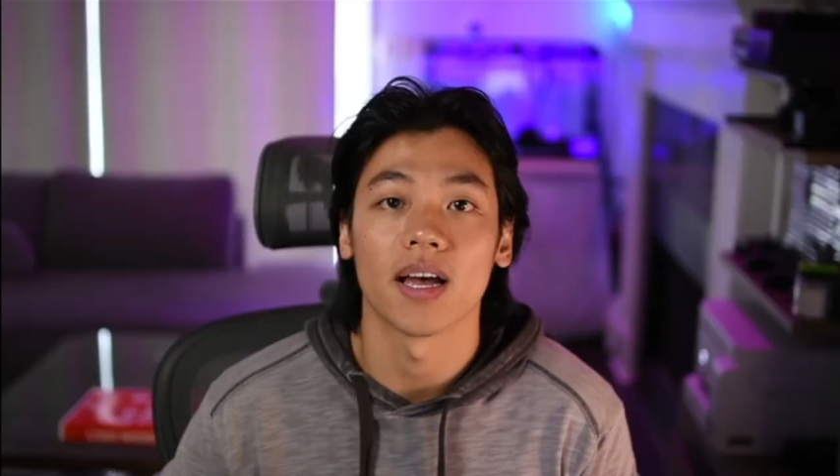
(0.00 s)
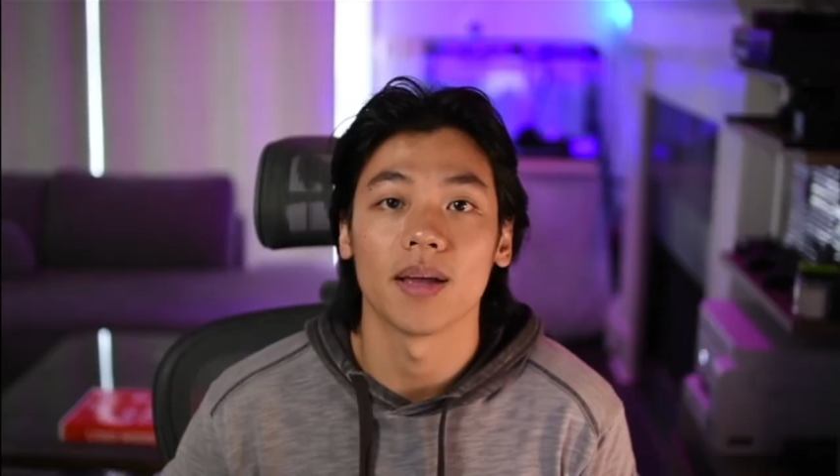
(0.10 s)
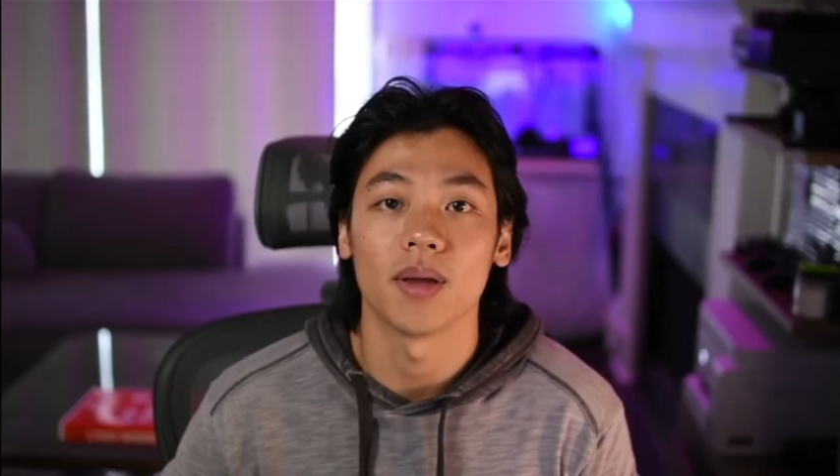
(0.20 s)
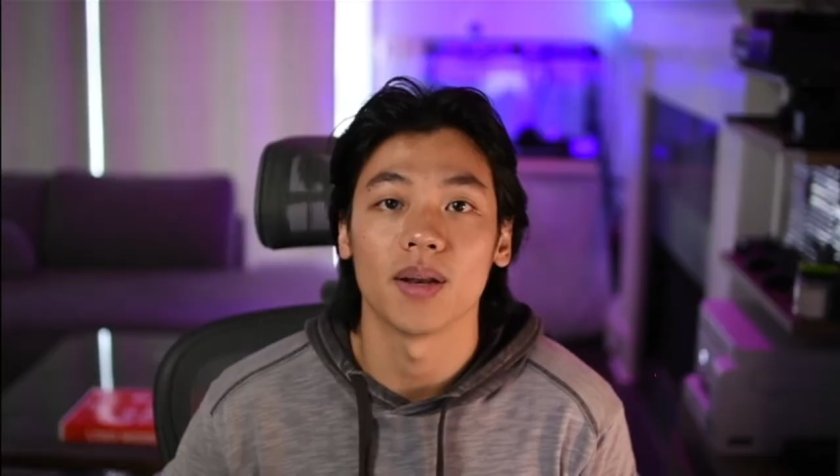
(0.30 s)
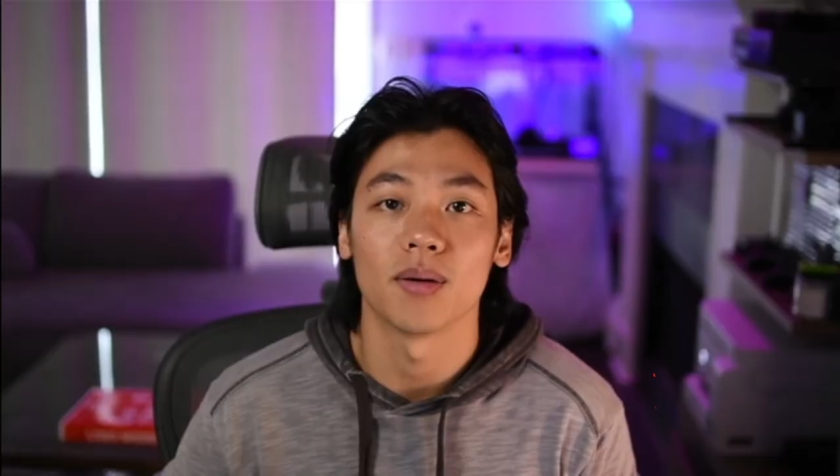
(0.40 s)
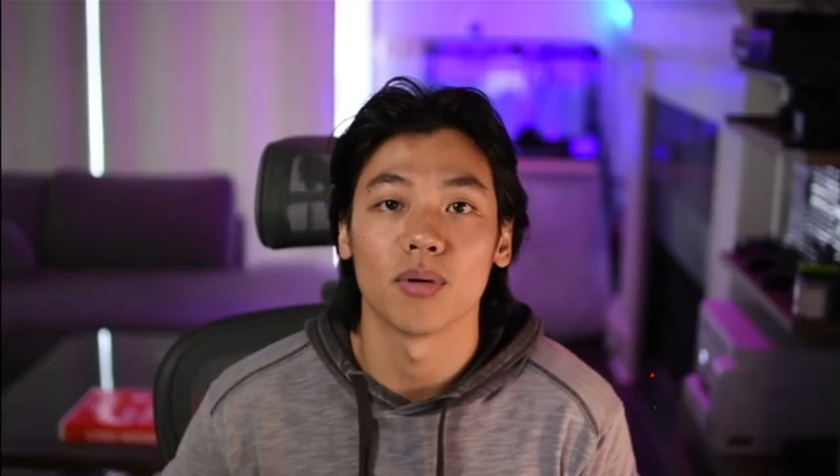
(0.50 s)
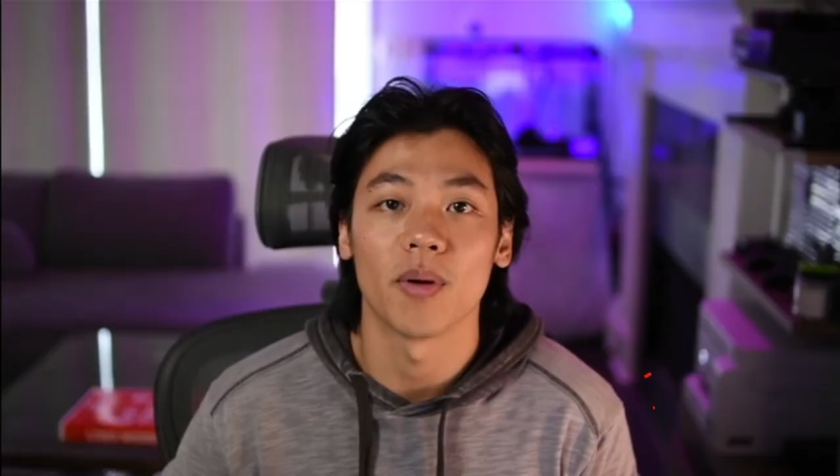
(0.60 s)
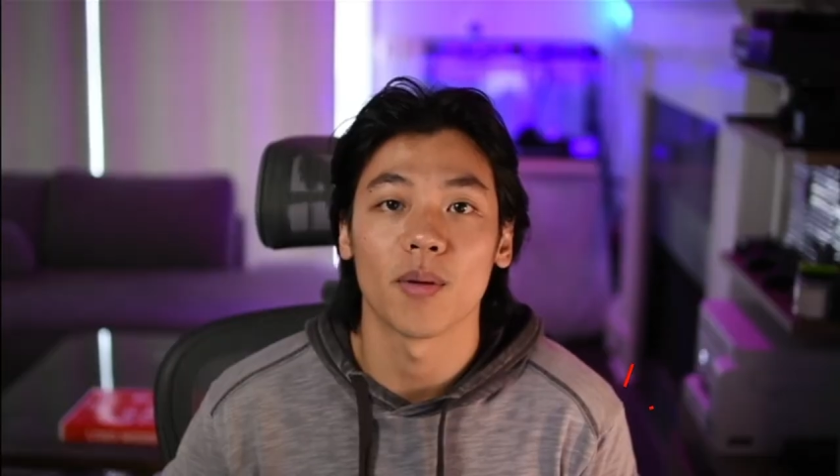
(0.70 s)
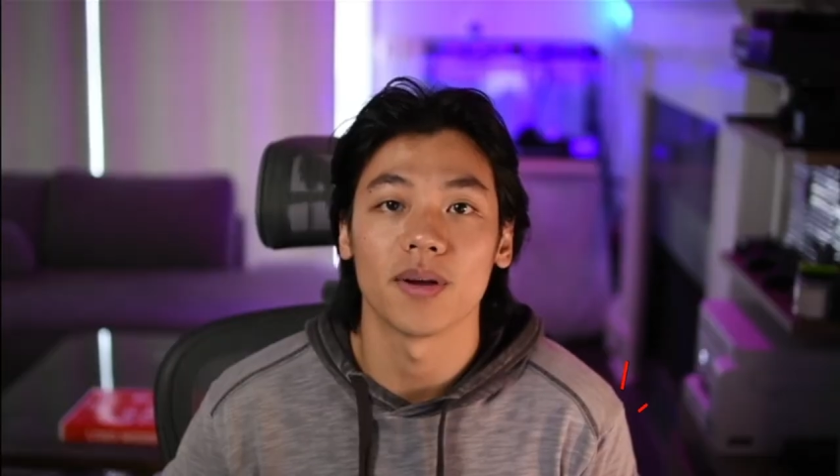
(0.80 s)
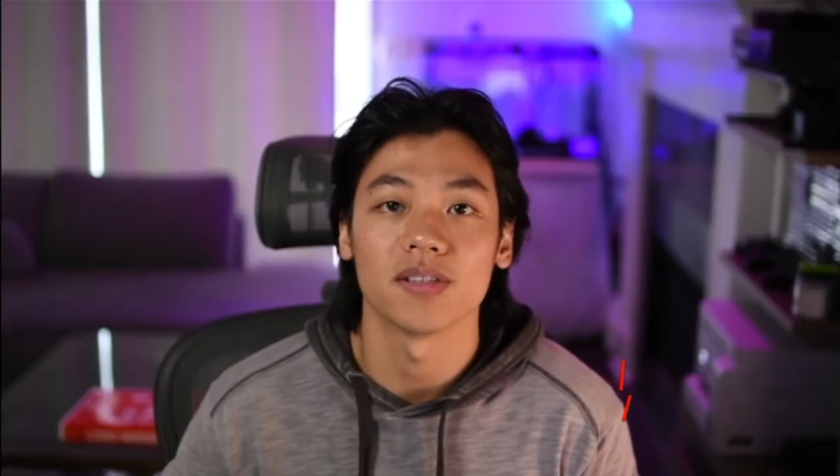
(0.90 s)
and
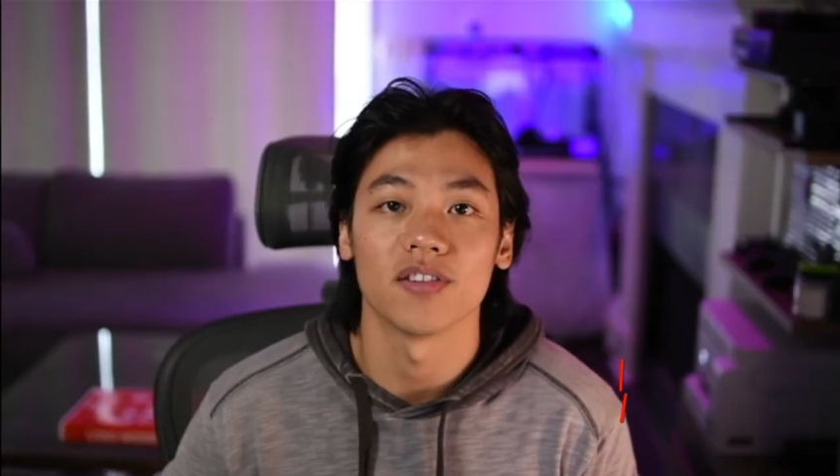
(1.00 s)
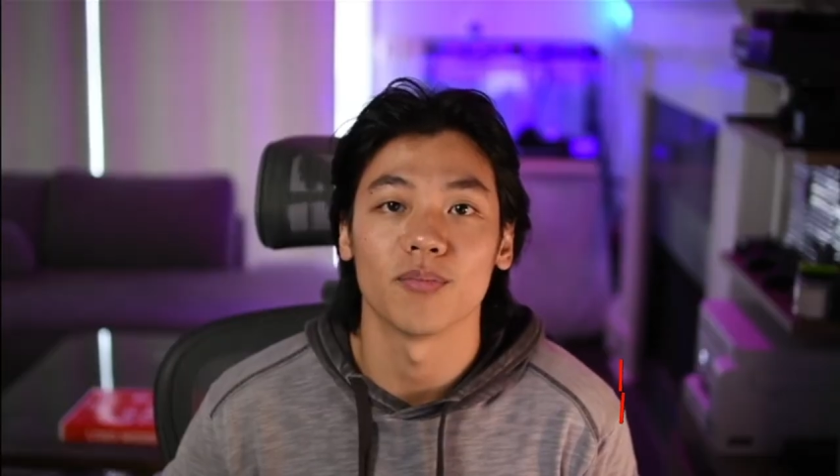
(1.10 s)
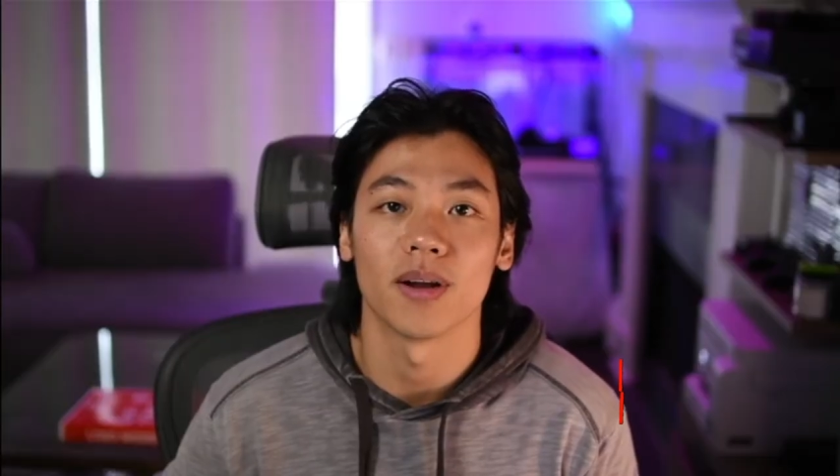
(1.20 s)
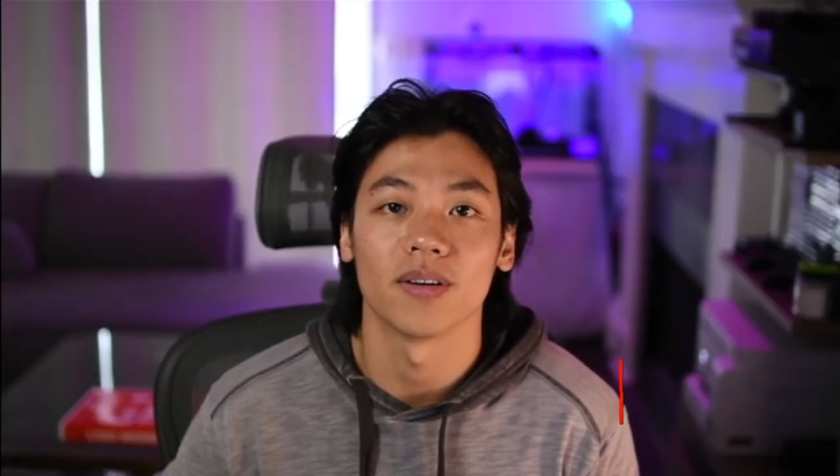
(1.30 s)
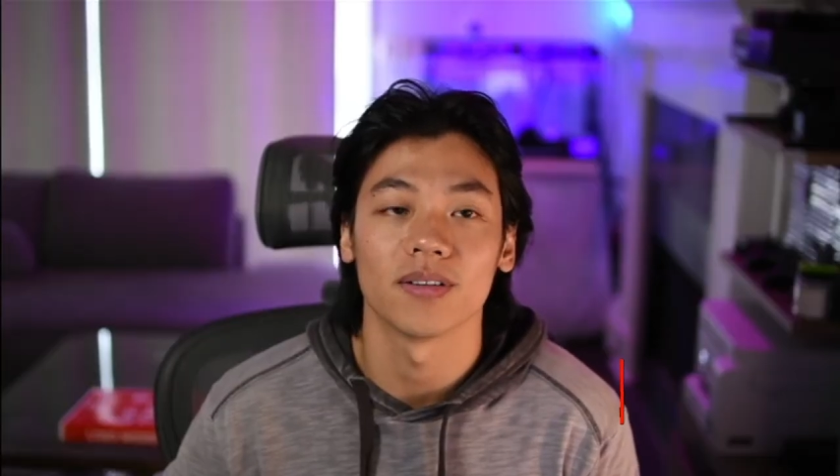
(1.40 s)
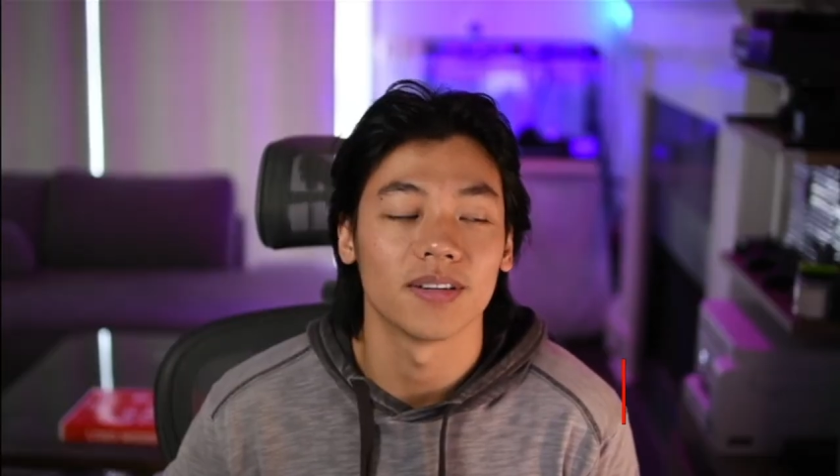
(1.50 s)
prepare myself better